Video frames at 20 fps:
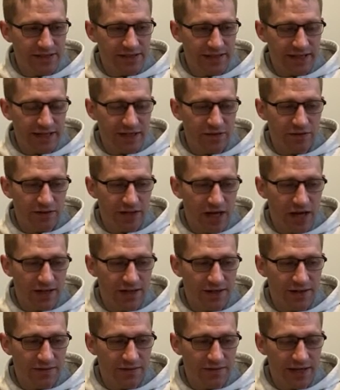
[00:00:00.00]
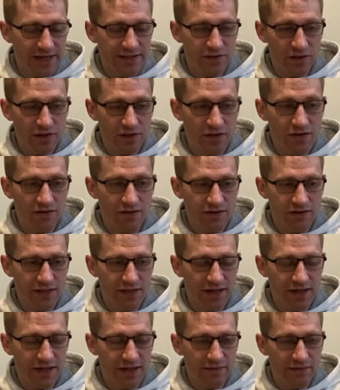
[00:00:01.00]
Like I know Nano takes a long
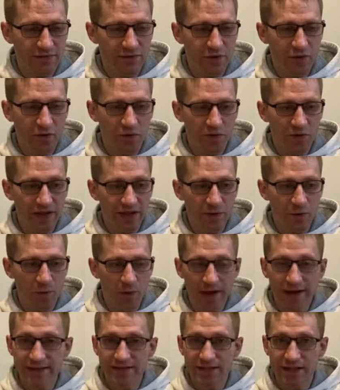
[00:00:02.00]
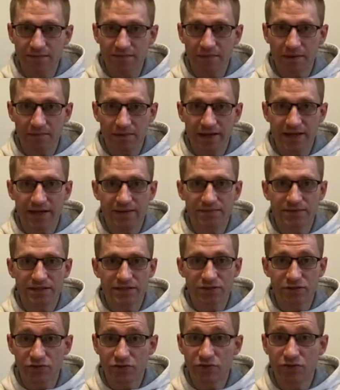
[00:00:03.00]
time before it really wakes up and becomes
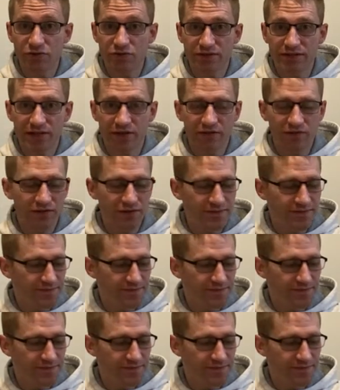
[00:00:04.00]
its true self.